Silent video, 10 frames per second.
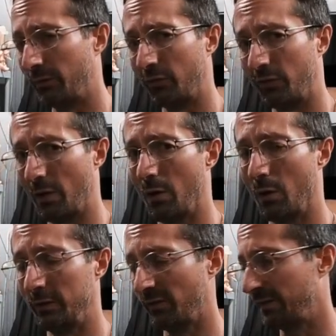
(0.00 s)
or so.
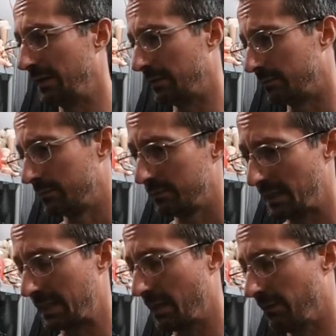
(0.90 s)
I just need to take
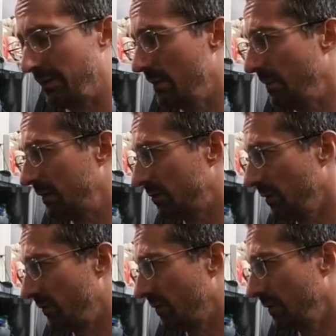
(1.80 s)
care of him, make sure
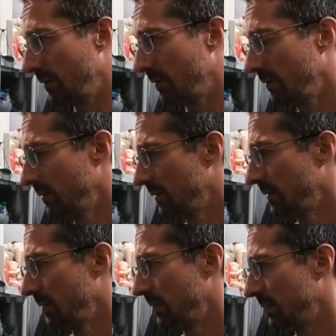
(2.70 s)
he's good,
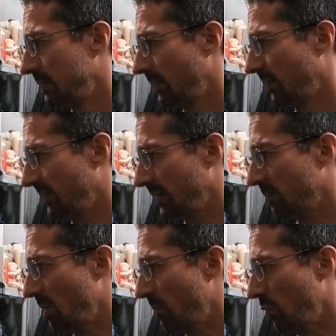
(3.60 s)
stand him
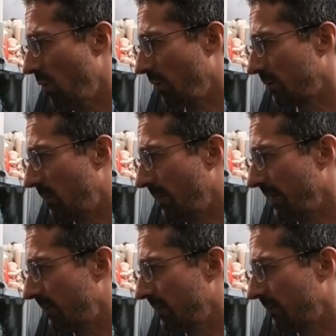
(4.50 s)
up, walk that
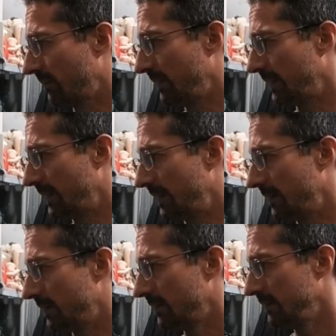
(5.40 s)
stuff. And
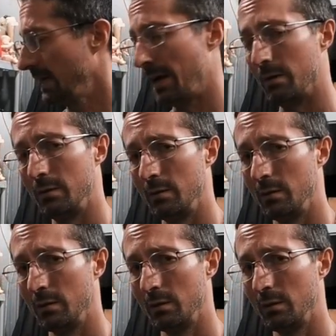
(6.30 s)
yeah,
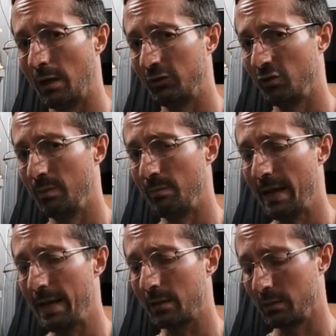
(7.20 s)
I should be
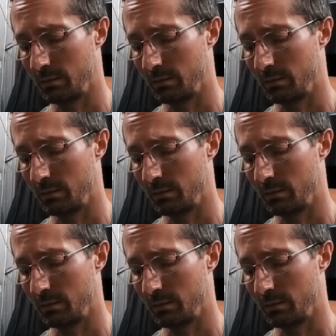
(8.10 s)
back.